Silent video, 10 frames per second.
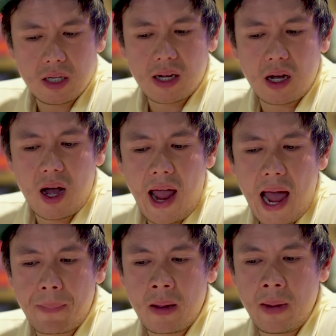like a
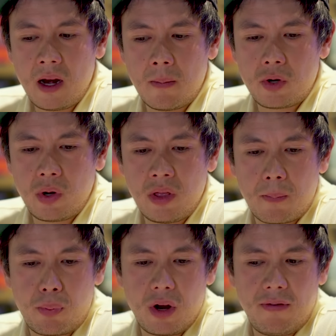happy medium between the
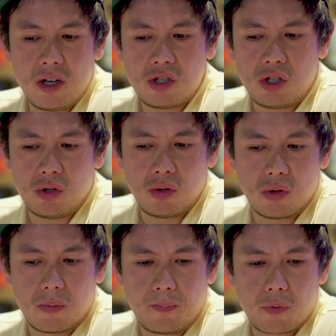previous
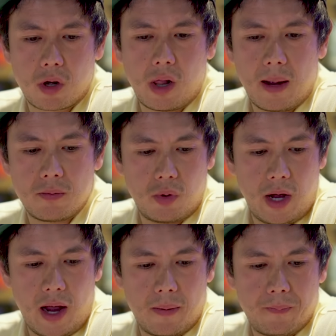2 clams we
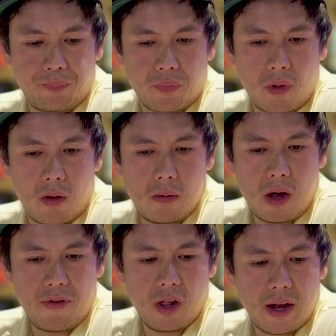ate.
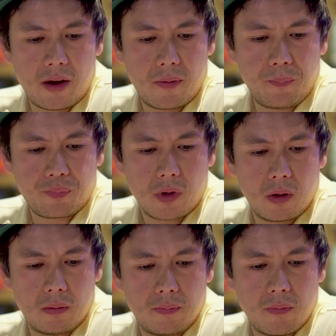I feel like
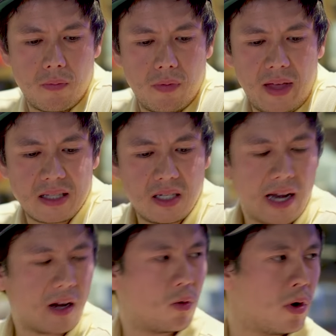that
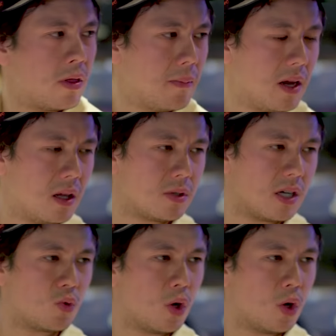second one, the medium-sized